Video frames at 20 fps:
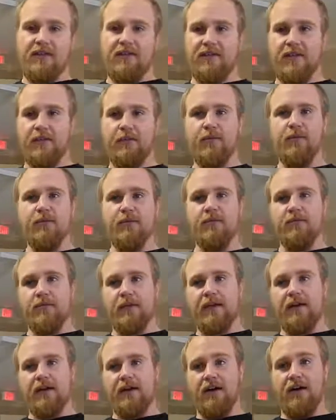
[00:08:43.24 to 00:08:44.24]
similar
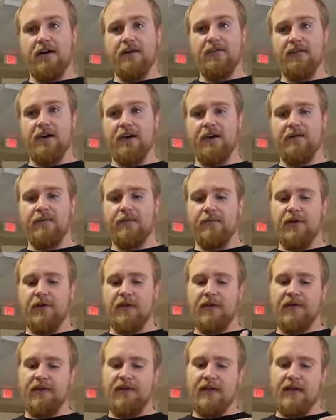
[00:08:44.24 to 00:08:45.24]
to a contract, but
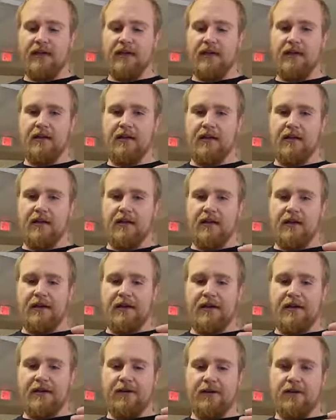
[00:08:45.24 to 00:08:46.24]
it's a
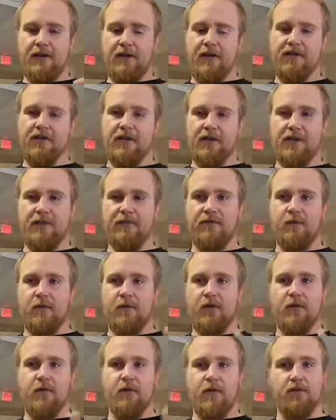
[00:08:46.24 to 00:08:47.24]
contract for
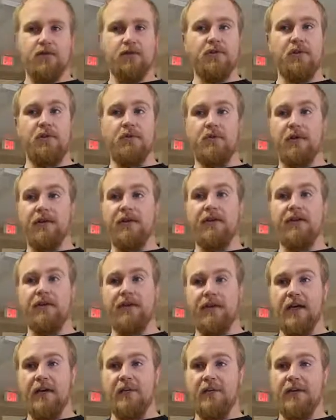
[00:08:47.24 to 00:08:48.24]
commercial and
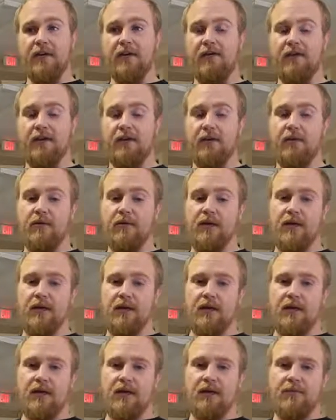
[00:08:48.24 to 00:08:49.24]
multifamily. So
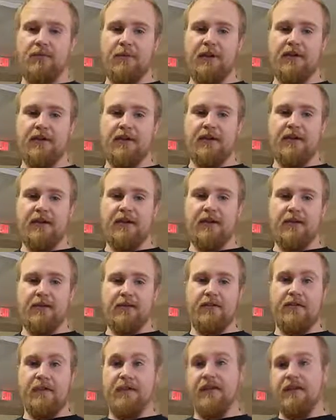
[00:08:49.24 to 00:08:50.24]
it's basically
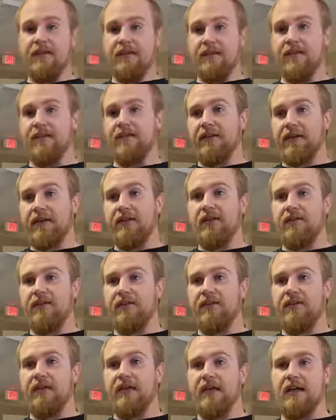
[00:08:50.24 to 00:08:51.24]
saying that this letter
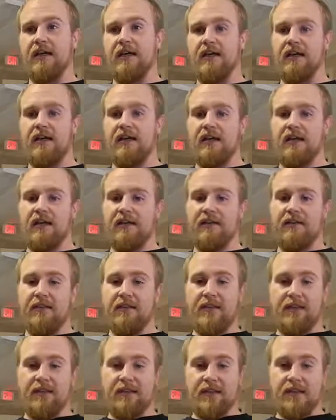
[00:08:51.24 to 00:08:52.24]
of intent is
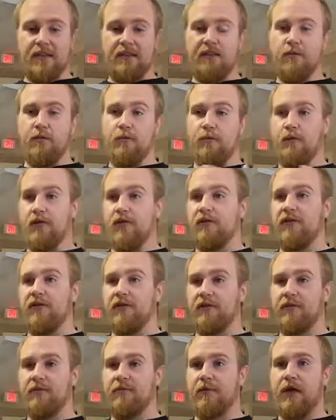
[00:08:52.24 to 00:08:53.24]
the intent to
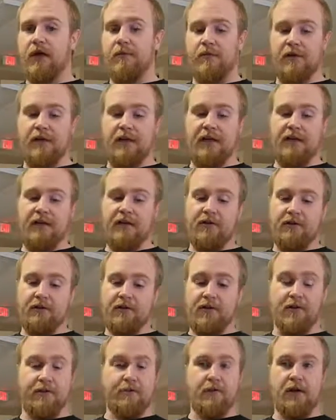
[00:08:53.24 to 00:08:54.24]
purchase this property under
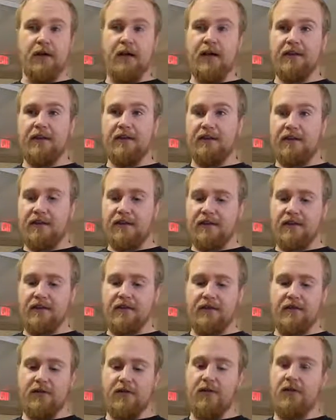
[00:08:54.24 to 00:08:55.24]
this price, this
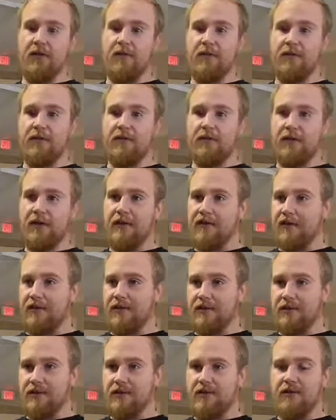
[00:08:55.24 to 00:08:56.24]
terms, these
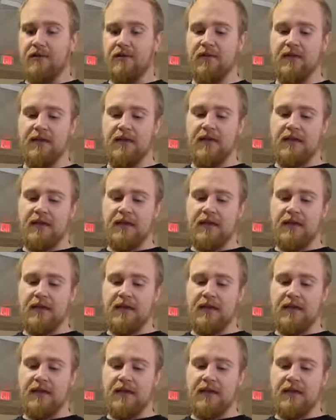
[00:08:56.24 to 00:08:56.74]
conditions,